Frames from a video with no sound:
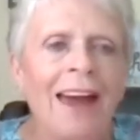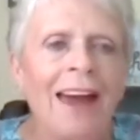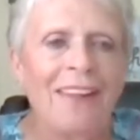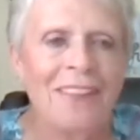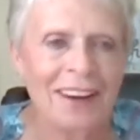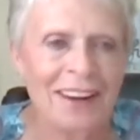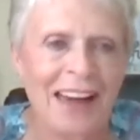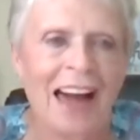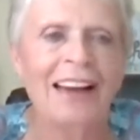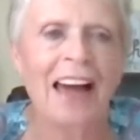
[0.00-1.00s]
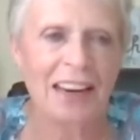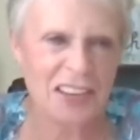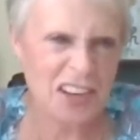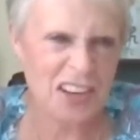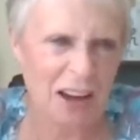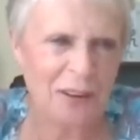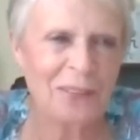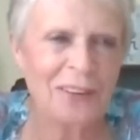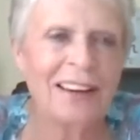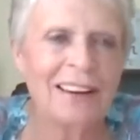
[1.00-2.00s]
and then it got kind of
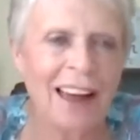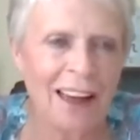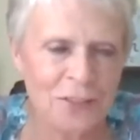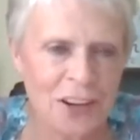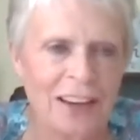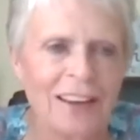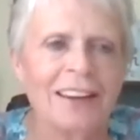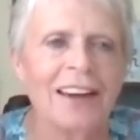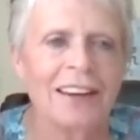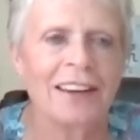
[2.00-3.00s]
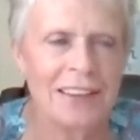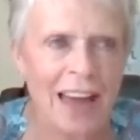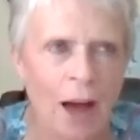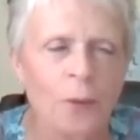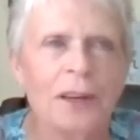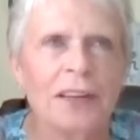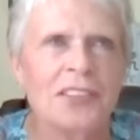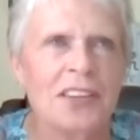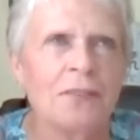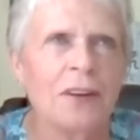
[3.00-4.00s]
tiring after, and now it is
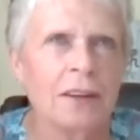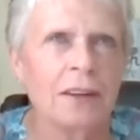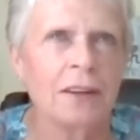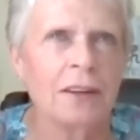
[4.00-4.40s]
even,